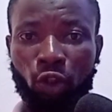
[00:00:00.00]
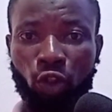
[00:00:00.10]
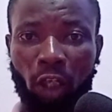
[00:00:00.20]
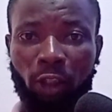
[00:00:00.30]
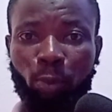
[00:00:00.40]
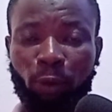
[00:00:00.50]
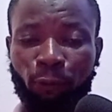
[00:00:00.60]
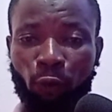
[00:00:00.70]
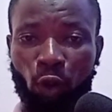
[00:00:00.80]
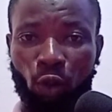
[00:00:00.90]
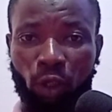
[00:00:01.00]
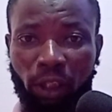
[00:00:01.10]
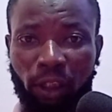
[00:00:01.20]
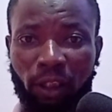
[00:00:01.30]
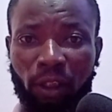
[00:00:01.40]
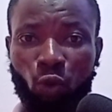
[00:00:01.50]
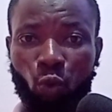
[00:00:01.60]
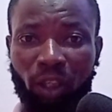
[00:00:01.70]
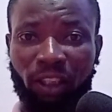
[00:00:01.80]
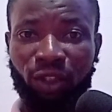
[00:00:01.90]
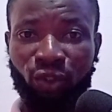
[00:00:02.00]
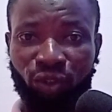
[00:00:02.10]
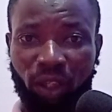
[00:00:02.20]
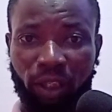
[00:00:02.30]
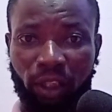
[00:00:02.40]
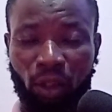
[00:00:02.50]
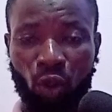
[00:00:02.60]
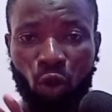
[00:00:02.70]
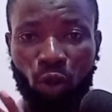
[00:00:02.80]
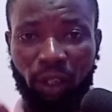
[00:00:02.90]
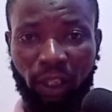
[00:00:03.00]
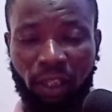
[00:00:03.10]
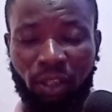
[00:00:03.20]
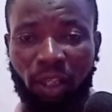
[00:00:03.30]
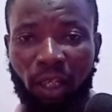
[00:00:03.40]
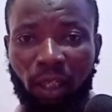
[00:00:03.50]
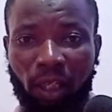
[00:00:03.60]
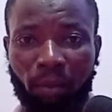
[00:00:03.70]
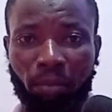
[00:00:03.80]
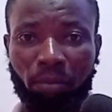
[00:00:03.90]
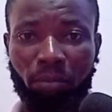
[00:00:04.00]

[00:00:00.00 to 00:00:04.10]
Just be following what is trending on Instagram.